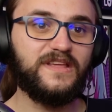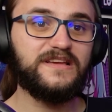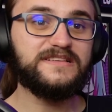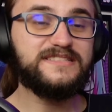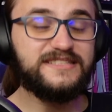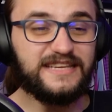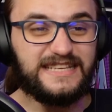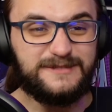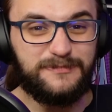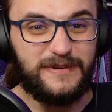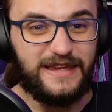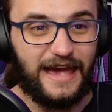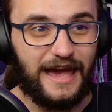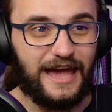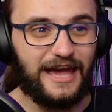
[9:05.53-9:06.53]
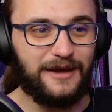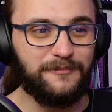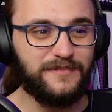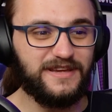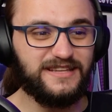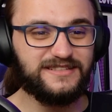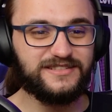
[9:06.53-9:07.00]
6 p.m.
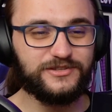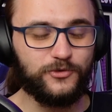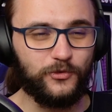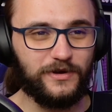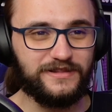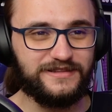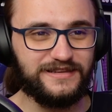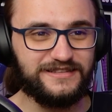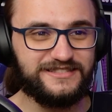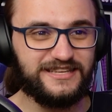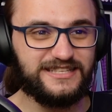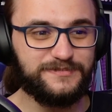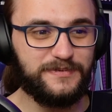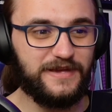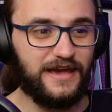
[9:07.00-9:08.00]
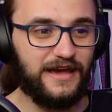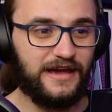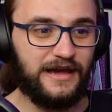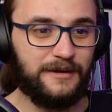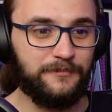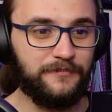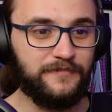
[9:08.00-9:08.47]
in school until 6
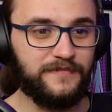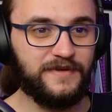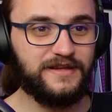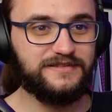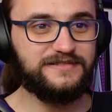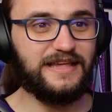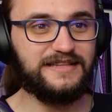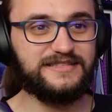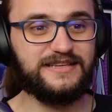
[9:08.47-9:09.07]
p.m. That's